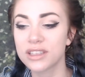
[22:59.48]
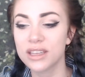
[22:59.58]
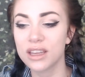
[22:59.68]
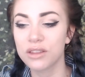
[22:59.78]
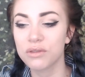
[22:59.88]

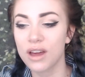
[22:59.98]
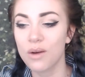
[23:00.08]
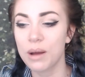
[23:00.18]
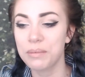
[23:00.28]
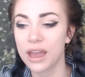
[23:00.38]
through that
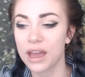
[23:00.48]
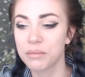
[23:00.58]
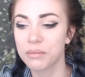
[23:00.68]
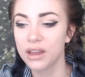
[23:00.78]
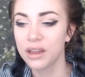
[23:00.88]
webcam,
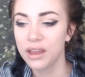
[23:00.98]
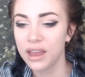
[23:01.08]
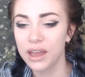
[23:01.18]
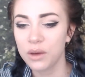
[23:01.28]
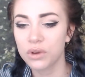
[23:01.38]

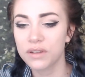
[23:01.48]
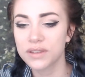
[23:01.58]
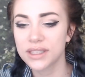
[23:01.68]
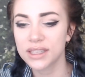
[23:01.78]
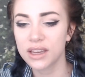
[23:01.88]
it would have
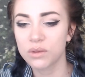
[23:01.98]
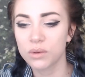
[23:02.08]
seen what